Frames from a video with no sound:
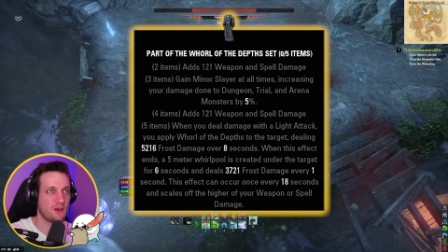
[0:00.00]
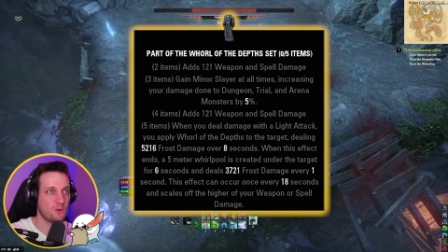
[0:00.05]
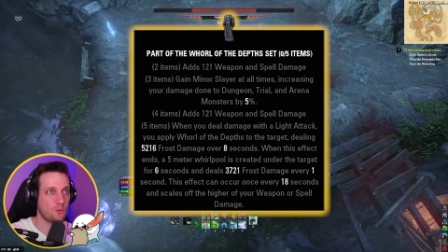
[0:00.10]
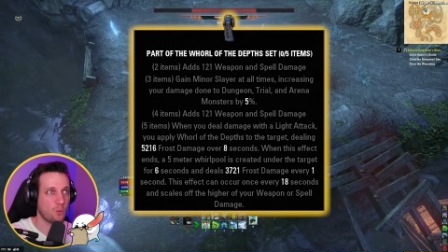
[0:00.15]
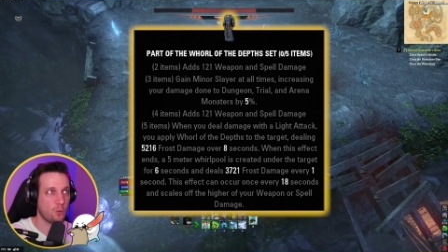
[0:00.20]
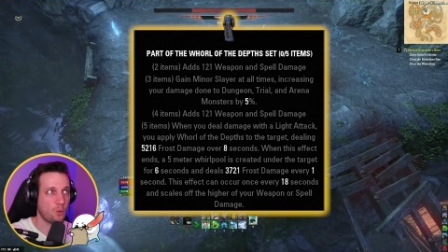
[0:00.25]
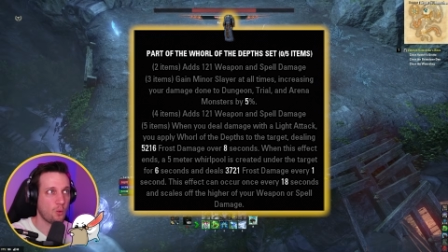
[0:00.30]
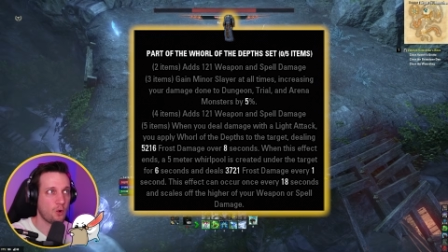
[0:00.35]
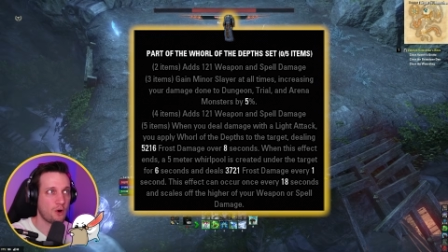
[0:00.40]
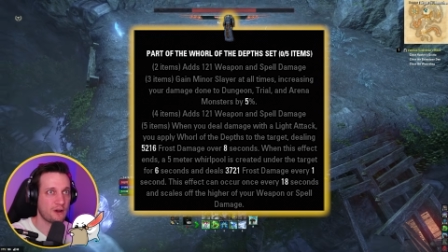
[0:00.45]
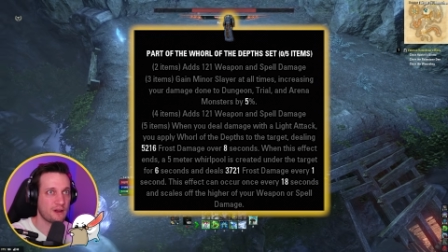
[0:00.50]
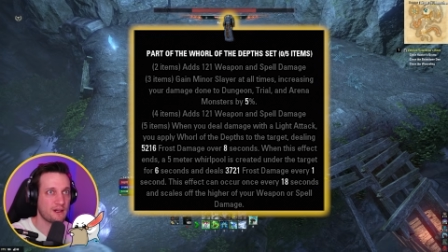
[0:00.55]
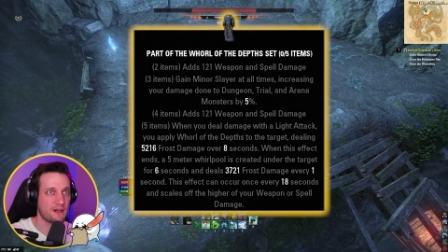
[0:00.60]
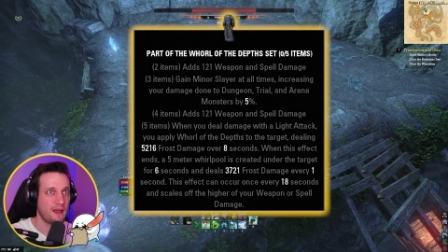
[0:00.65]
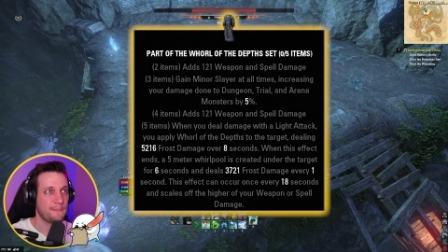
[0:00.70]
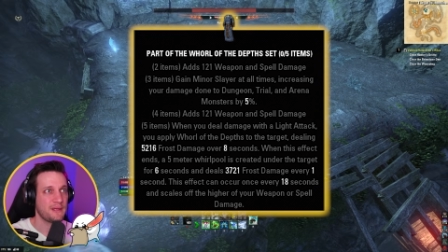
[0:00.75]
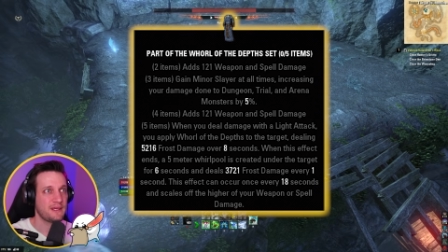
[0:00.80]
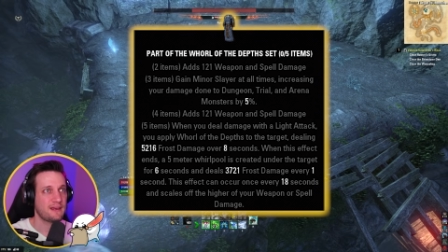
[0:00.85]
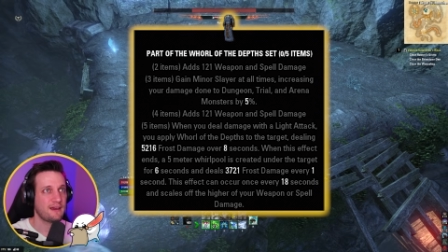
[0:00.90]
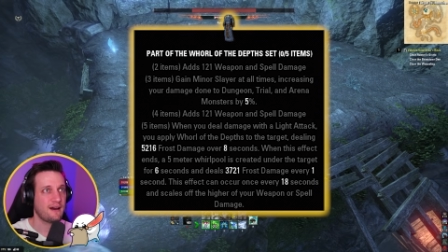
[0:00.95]

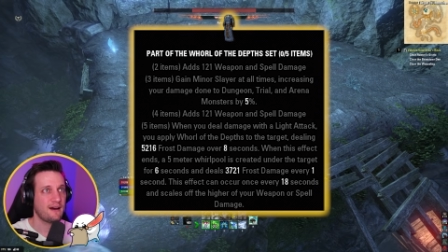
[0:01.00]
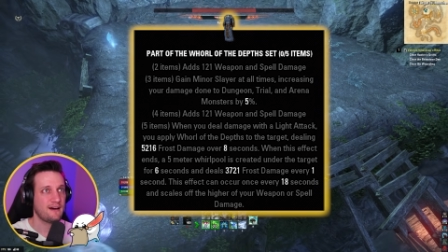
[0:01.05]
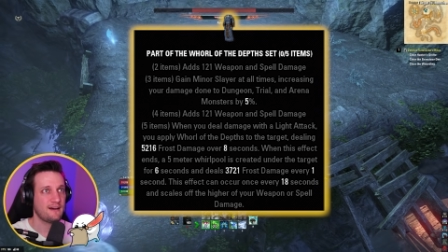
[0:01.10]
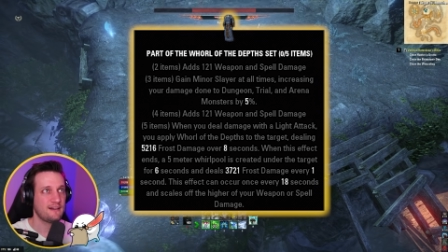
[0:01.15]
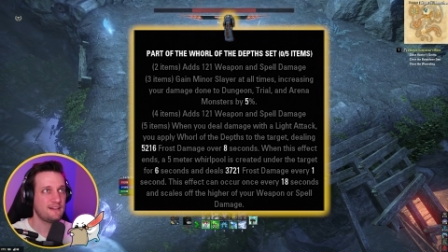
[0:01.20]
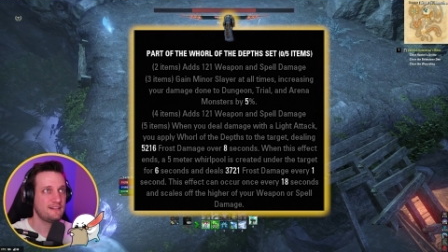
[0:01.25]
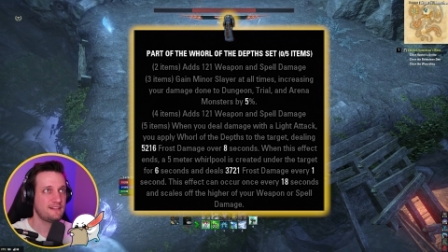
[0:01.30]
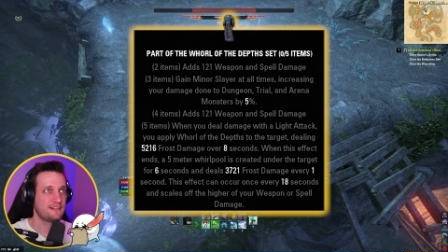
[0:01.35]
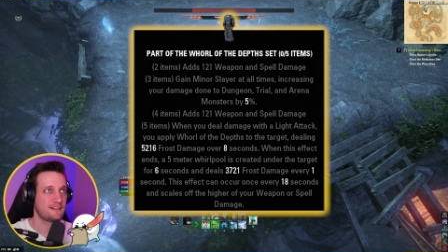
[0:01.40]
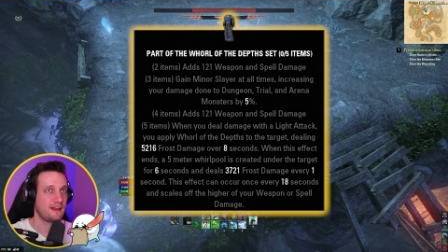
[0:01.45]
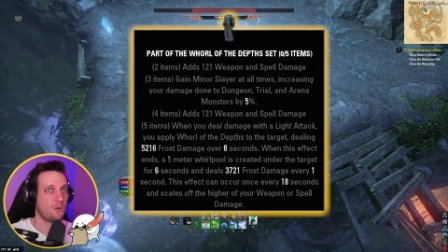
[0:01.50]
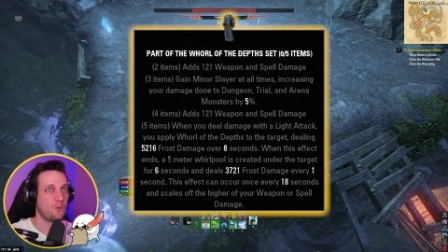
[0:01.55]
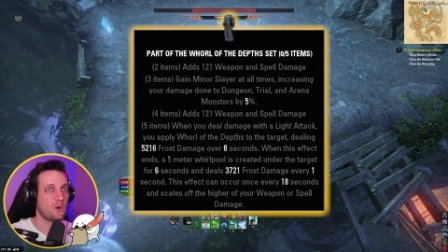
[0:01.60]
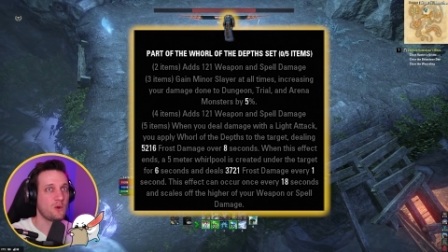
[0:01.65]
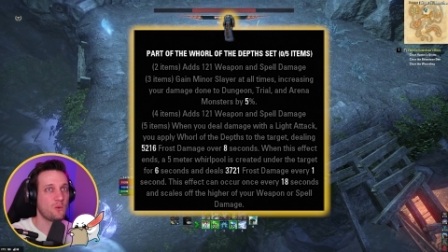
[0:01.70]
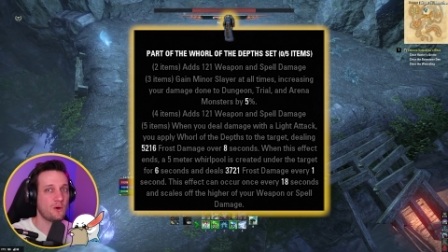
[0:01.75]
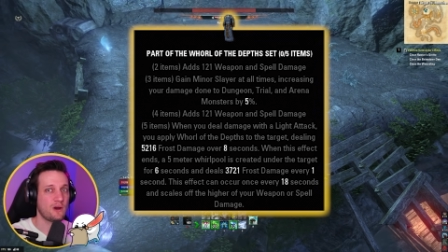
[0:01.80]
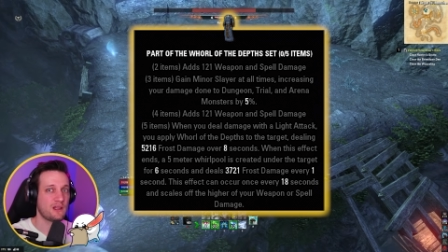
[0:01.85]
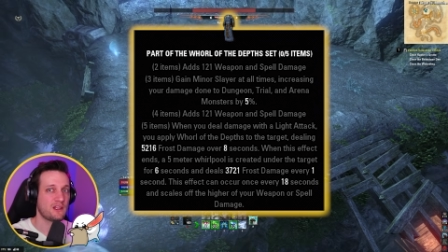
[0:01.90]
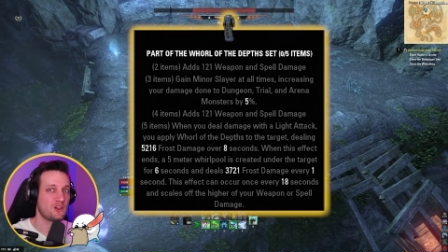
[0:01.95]
Warden because we
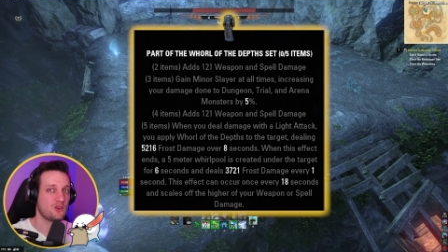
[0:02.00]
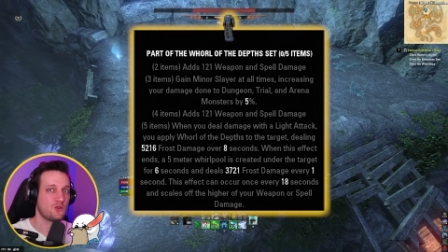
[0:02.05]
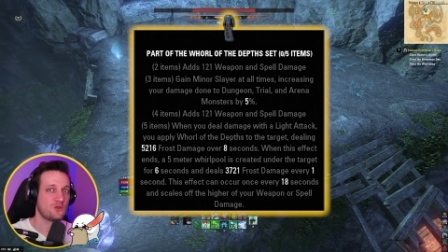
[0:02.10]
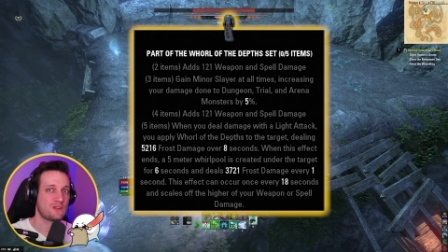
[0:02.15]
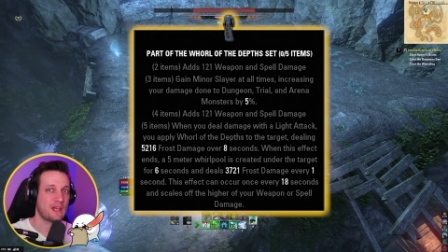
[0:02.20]
want to use